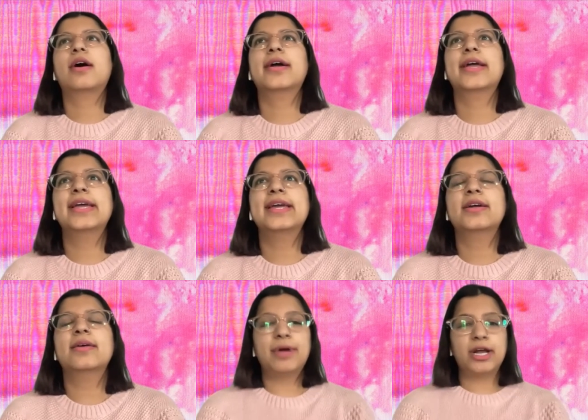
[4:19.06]
I
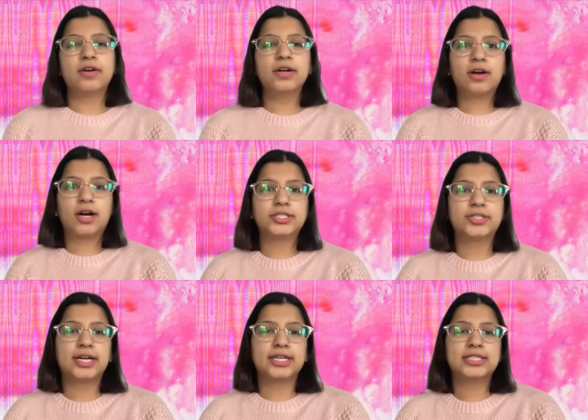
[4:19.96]
compare and
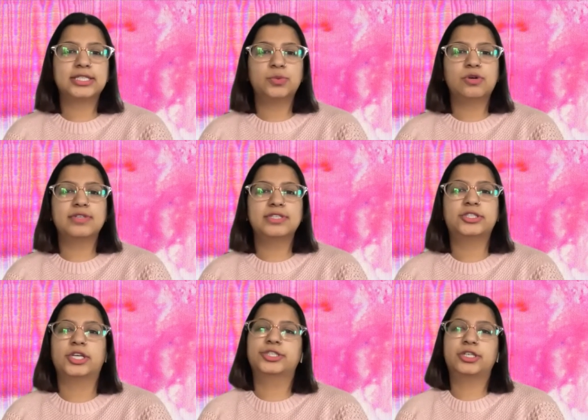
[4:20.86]
contrast the woven
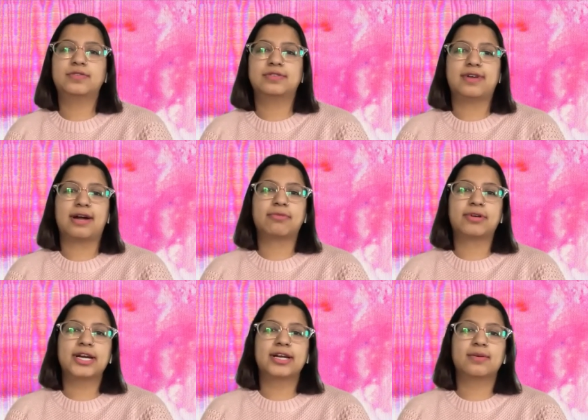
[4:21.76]
structure of the
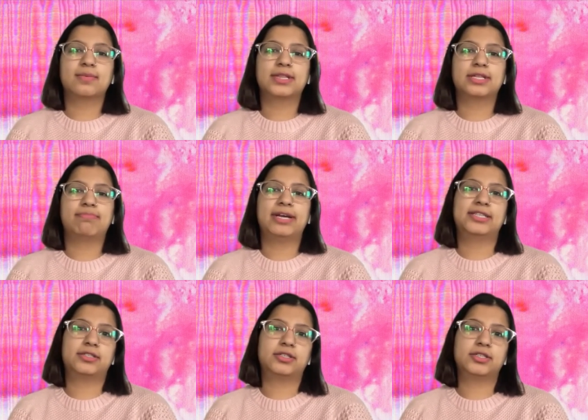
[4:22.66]
fabric with the
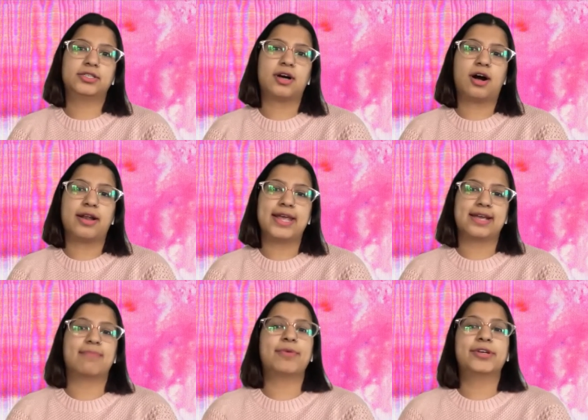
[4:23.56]
pixels on a
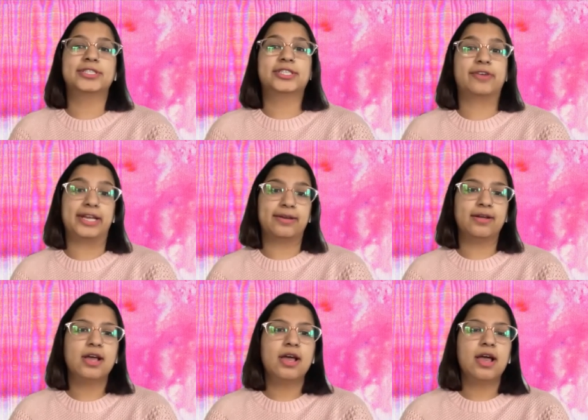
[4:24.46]
computer screen.
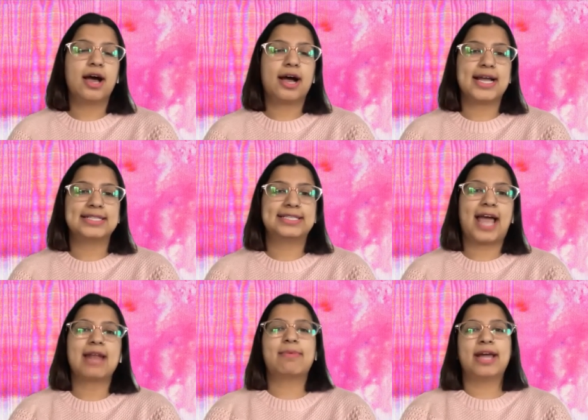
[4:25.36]
I
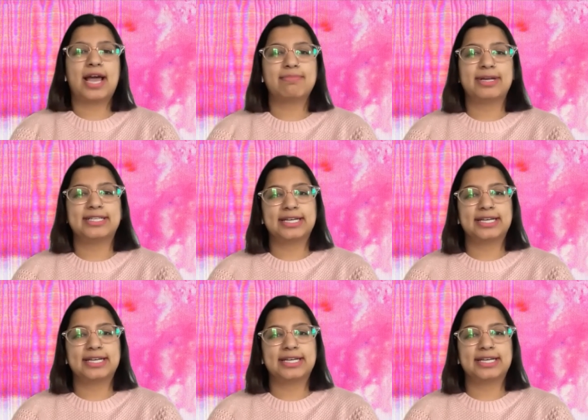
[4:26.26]
scan my handmade
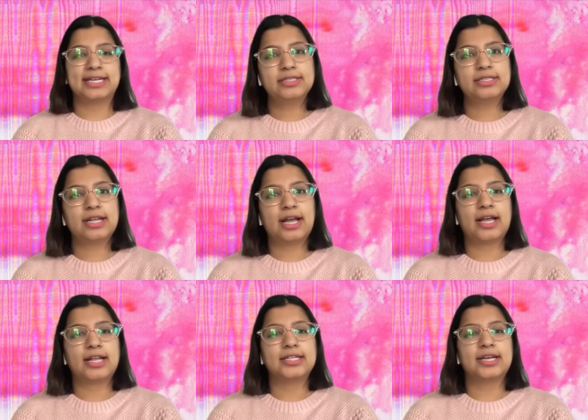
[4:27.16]
textiles
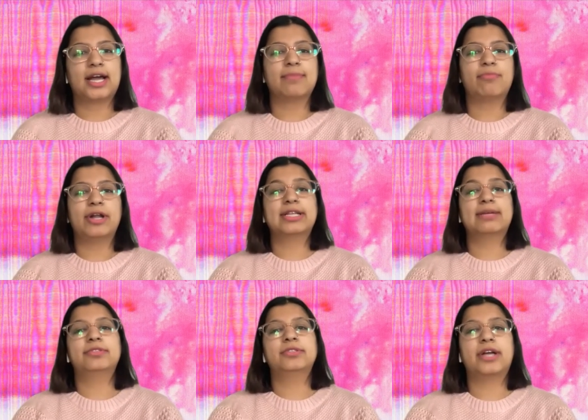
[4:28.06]
and I bring them
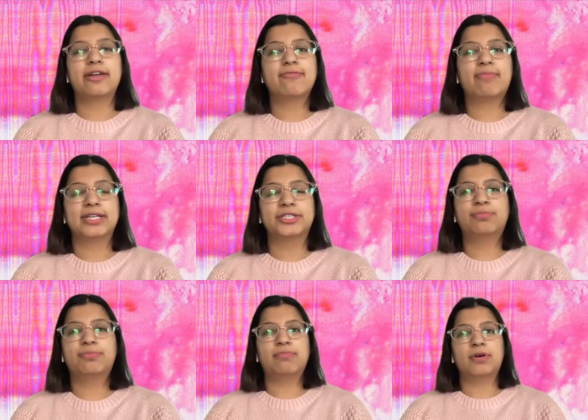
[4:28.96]
to life by
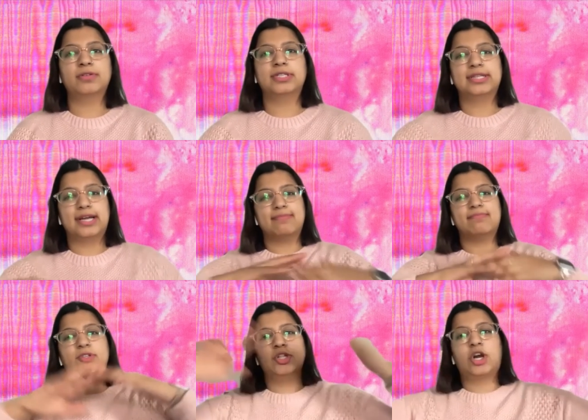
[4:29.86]
superimposing
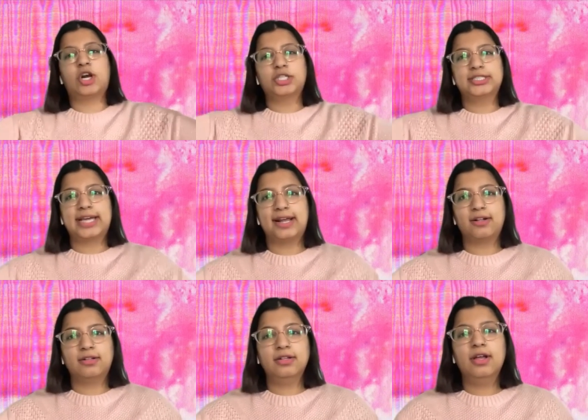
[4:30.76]
them large
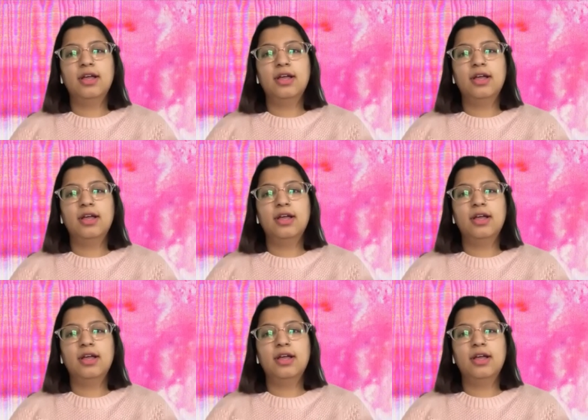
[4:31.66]
scale.